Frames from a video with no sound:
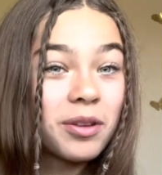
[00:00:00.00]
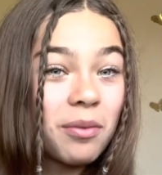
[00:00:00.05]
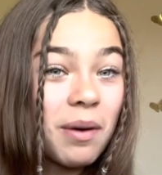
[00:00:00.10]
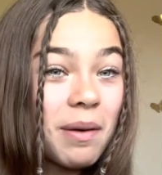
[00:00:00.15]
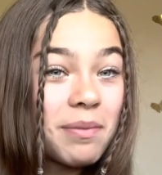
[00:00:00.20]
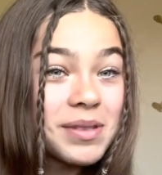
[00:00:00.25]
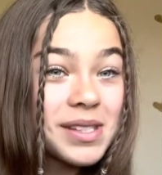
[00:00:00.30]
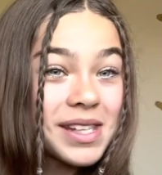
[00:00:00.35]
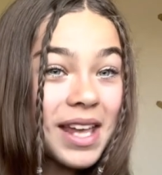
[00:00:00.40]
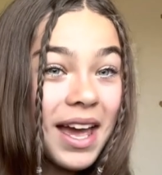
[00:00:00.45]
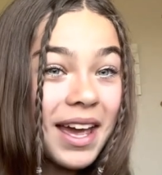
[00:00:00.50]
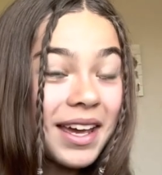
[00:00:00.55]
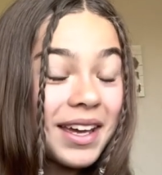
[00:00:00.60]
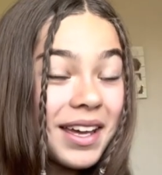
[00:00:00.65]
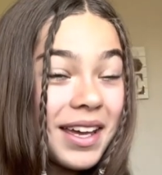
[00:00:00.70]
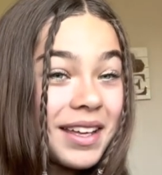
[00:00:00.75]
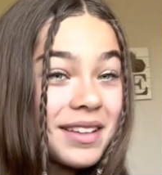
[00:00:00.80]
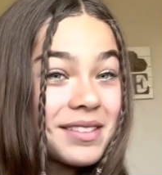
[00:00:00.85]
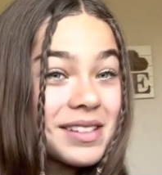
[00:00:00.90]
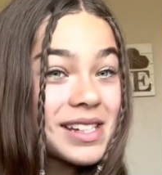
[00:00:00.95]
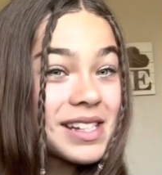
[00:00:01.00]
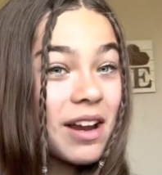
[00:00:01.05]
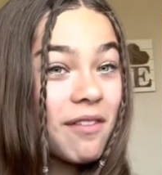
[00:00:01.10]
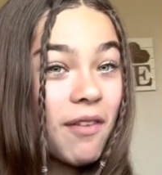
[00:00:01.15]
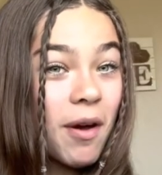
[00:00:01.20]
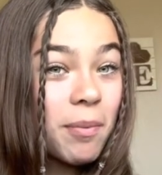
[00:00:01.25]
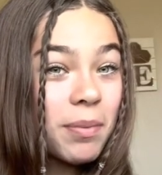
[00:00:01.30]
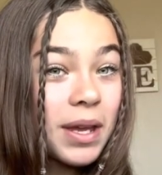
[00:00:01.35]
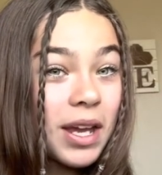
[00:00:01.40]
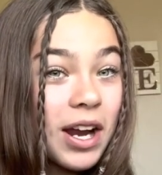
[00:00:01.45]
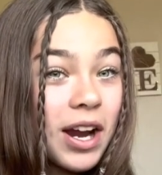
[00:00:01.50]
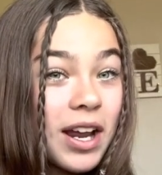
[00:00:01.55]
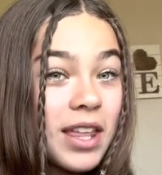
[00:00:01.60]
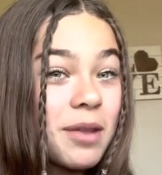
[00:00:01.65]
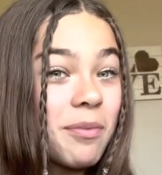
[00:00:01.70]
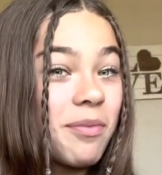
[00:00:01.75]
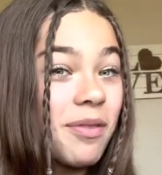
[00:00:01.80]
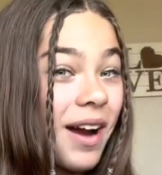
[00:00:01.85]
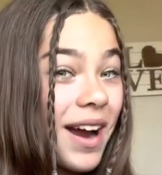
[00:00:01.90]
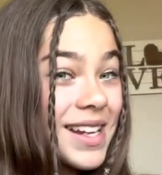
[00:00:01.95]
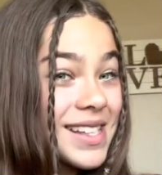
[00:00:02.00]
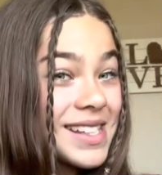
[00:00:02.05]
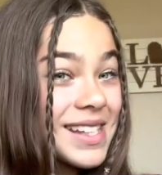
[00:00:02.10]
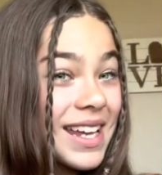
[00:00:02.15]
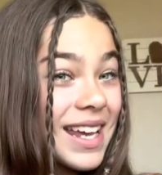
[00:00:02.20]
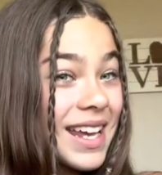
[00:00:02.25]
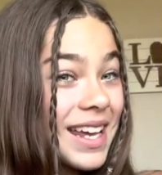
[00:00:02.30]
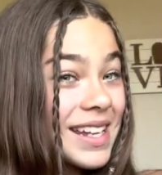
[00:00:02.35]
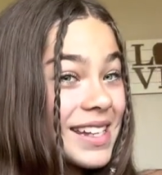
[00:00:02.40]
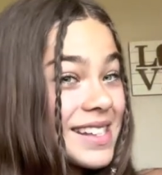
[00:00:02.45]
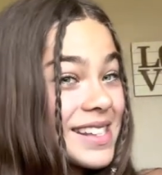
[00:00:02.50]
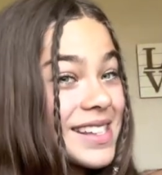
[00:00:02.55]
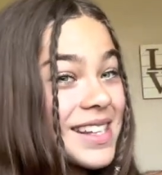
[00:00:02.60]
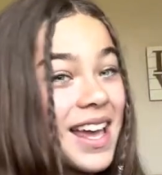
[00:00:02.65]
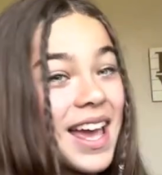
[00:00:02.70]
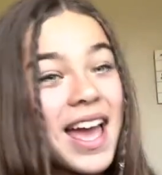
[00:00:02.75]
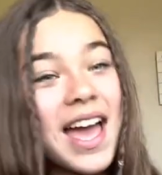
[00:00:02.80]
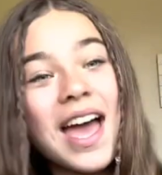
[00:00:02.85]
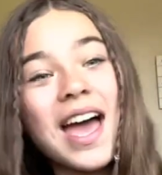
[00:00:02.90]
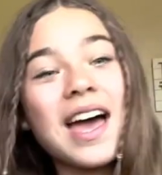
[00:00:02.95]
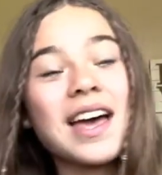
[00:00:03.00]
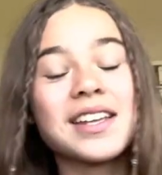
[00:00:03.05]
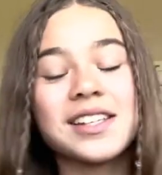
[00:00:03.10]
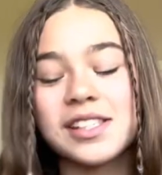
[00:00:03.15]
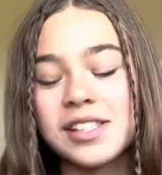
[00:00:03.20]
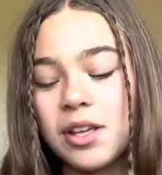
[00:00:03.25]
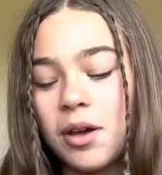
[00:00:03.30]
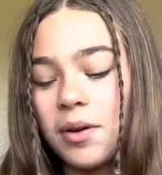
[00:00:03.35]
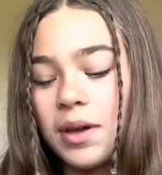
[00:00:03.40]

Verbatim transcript: the website and stuff up here and the prices. So